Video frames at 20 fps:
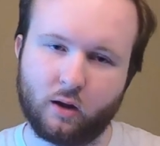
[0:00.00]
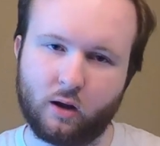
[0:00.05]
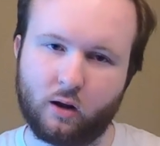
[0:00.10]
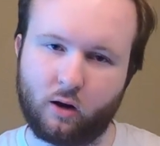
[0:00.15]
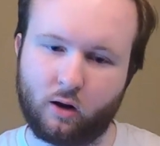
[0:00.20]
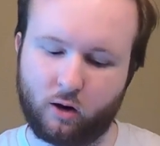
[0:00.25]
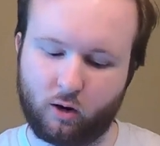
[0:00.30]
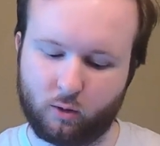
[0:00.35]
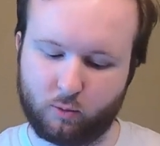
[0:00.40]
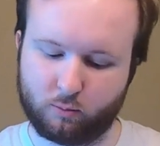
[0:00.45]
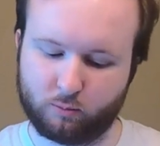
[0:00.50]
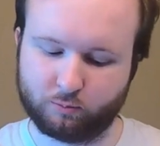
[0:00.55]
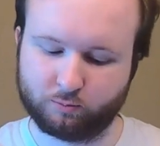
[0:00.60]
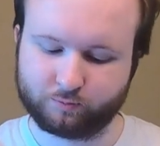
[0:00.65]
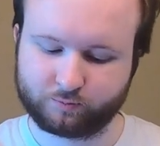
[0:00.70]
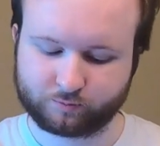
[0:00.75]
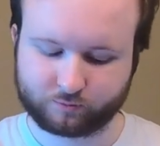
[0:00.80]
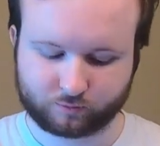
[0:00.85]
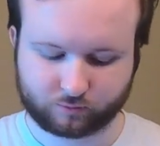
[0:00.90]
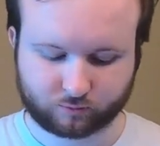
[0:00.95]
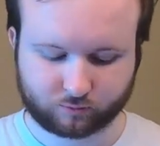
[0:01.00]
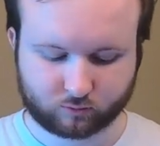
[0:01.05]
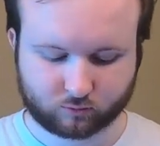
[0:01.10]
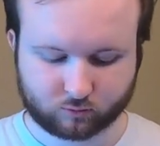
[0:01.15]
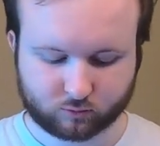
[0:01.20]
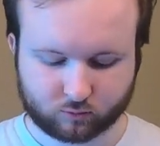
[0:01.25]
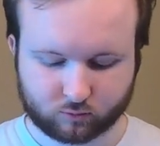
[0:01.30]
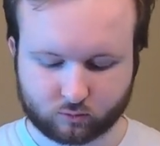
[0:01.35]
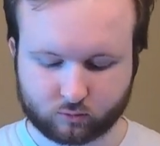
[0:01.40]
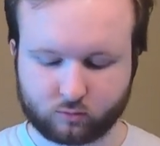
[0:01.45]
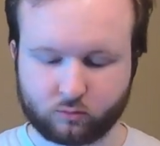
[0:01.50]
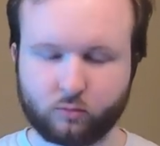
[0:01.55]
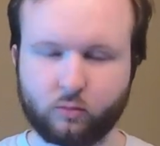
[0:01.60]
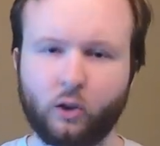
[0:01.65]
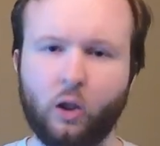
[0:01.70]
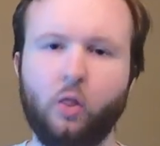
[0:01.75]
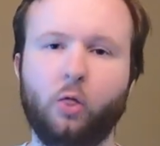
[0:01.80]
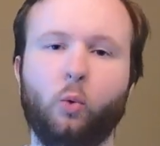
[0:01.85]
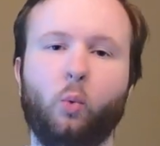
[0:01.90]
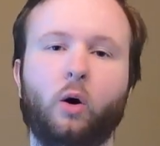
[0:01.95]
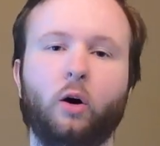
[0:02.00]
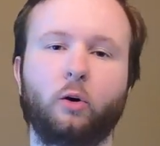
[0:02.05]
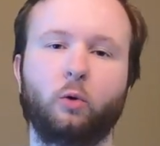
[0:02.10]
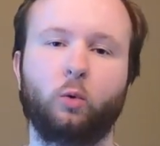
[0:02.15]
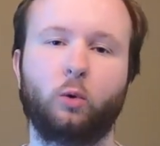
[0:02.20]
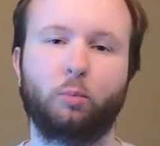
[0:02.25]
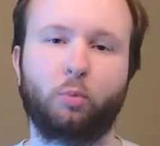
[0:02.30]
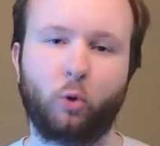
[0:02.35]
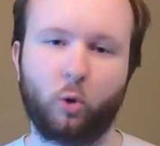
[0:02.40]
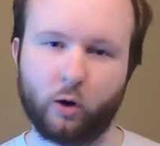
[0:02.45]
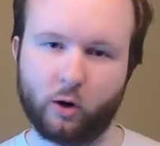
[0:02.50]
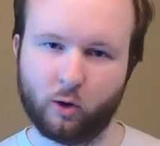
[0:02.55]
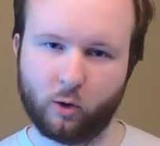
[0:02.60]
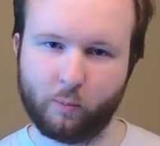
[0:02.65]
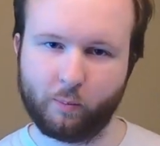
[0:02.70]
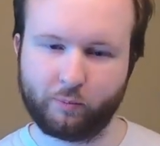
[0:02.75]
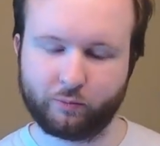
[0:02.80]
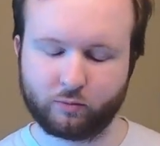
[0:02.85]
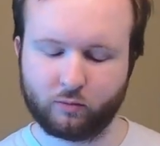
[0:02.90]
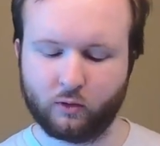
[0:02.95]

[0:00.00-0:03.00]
um, the water will boil.